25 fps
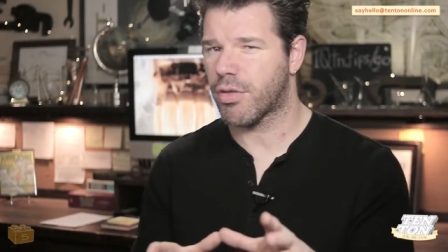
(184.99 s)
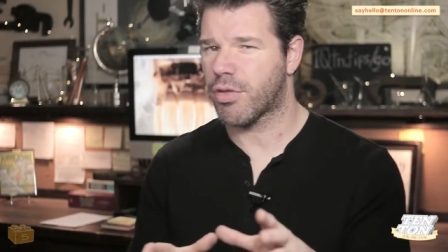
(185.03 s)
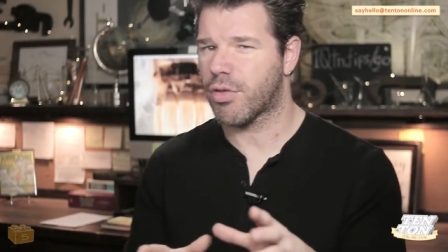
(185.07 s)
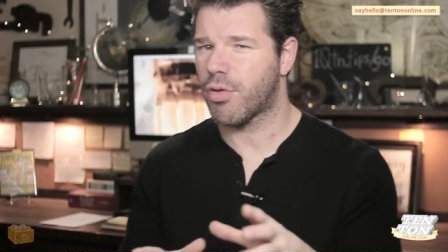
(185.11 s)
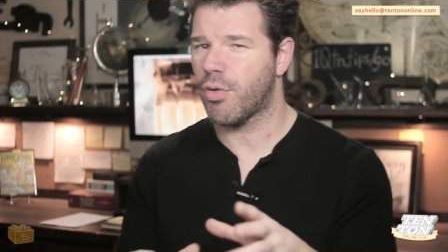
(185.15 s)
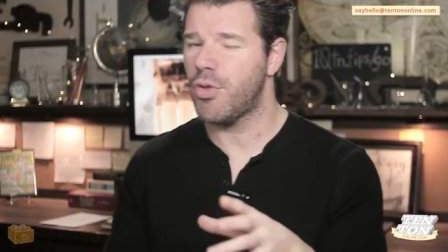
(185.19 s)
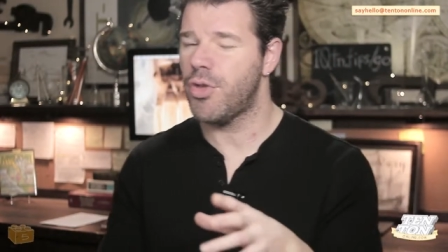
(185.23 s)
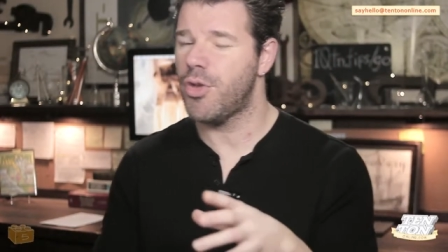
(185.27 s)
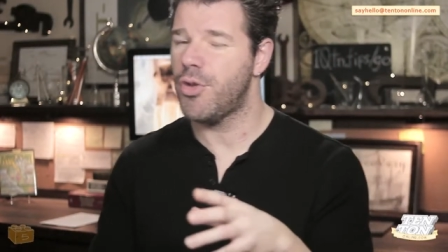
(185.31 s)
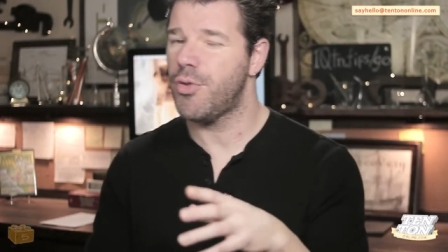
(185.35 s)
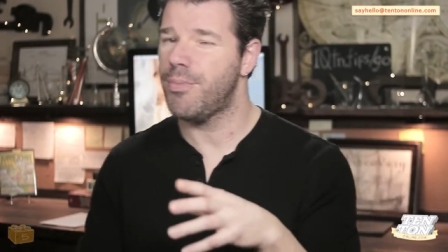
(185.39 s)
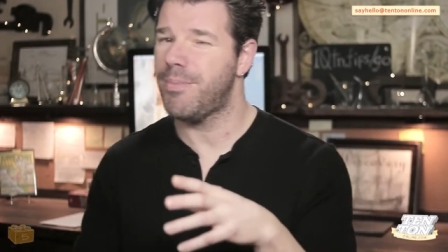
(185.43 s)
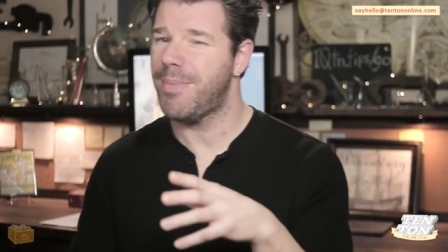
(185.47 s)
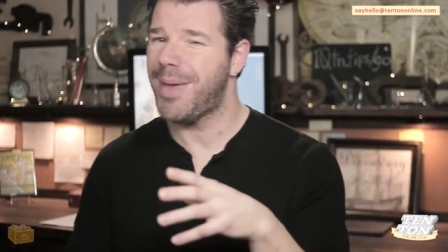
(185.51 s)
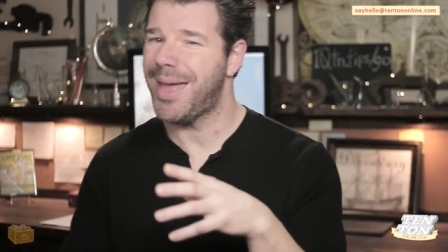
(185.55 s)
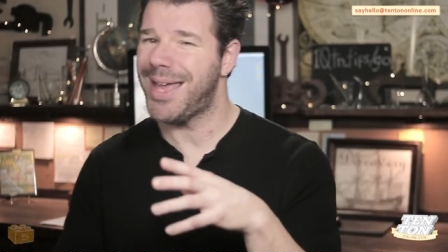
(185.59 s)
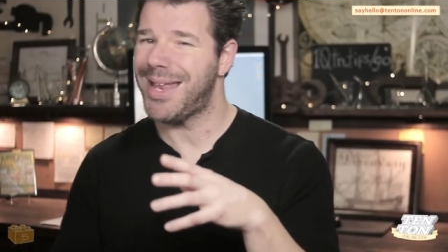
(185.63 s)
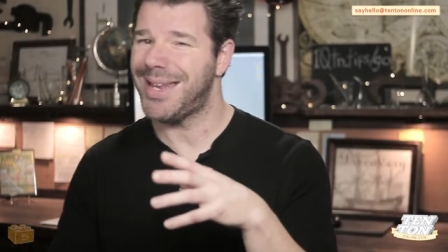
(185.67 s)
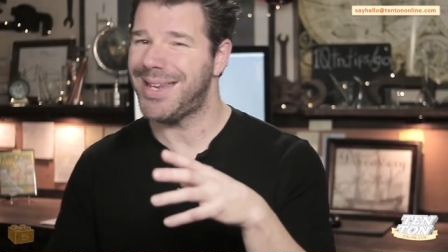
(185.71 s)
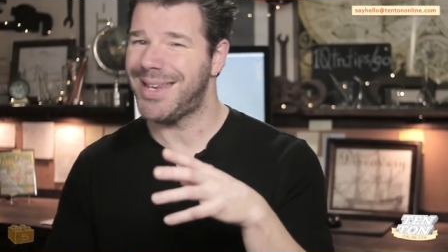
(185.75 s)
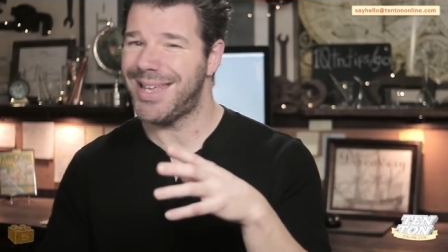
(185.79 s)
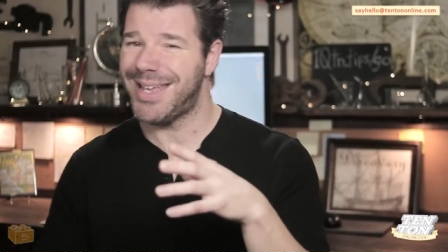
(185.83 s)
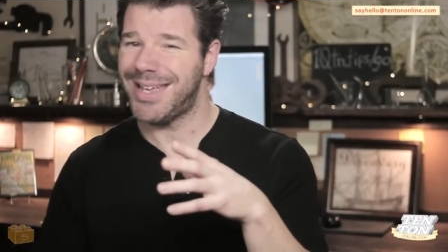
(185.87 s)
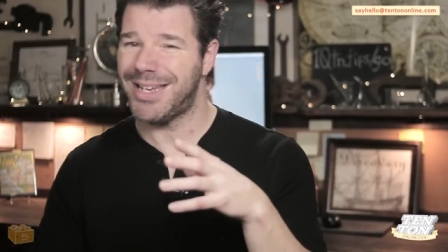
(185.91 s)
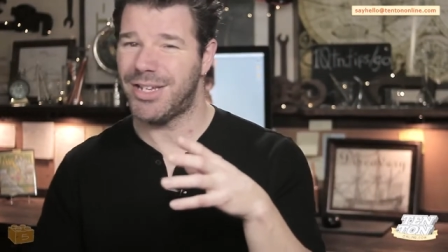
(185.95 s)
so you
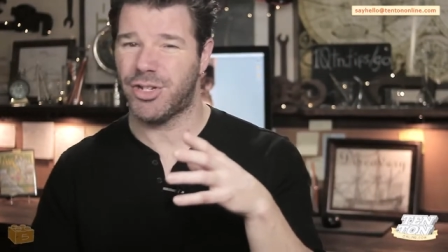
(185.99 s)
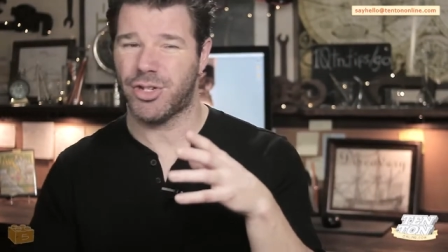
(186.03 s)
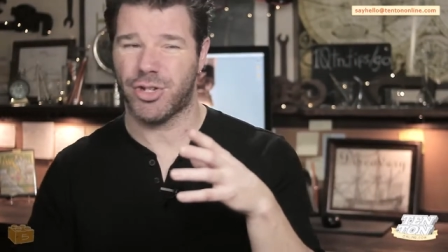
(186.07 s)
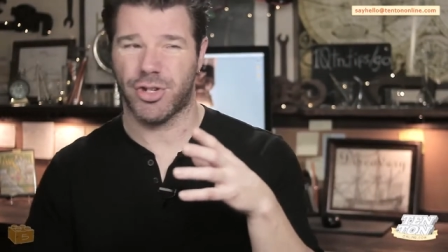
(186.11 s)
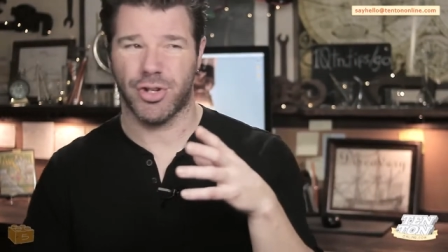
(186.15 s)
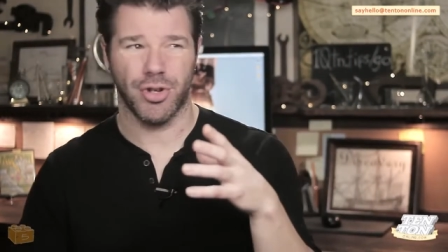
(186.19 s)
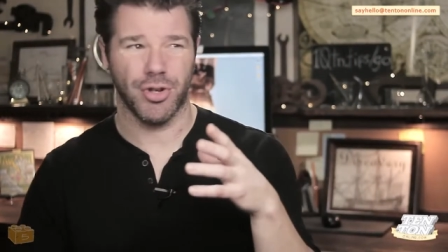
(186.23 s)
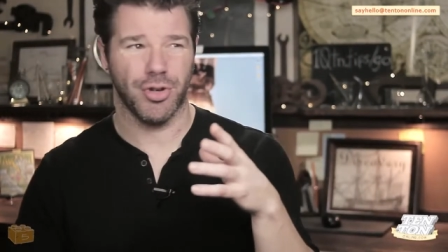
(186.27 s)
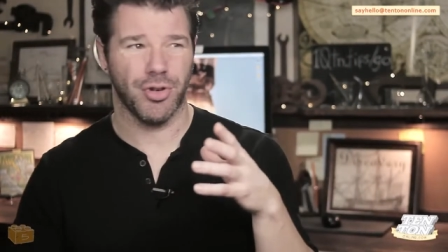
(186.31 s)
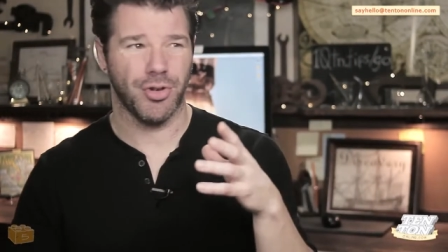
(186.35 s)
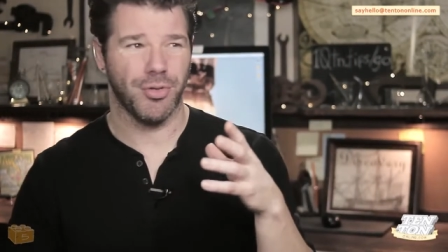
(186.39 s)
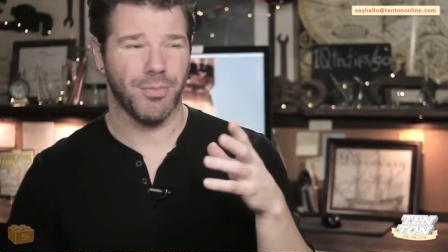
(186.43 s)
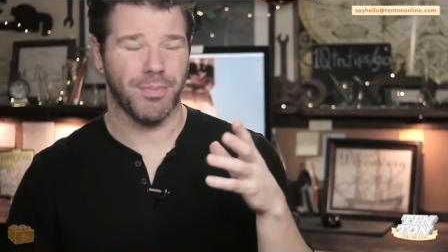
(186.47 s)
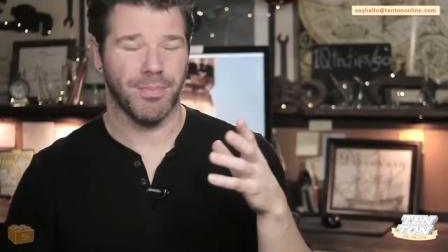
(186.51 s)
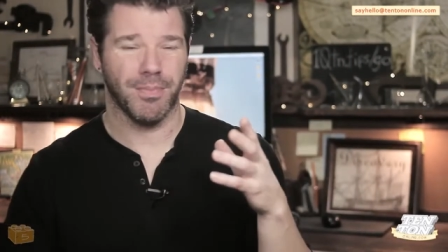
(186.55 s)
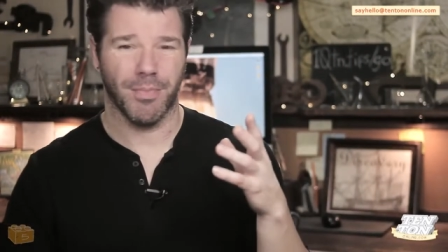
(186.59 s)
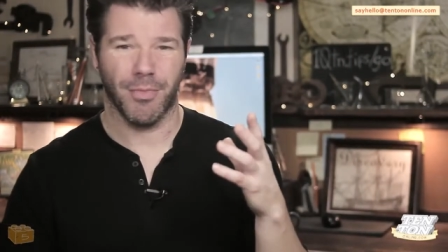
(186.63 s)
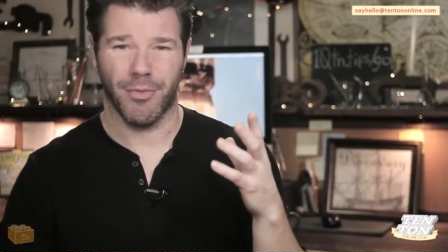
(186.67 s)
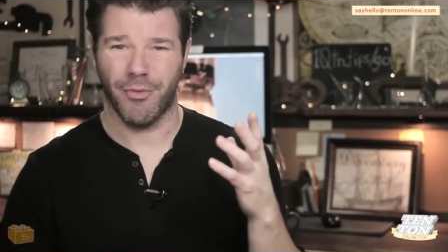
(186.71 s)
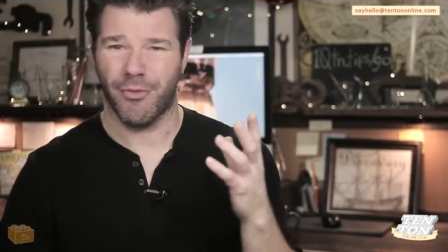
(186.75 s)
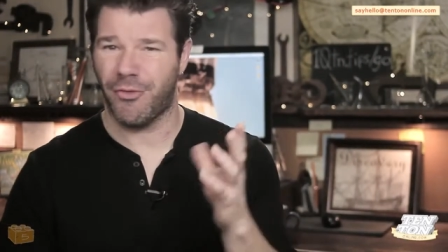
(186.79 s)
may need to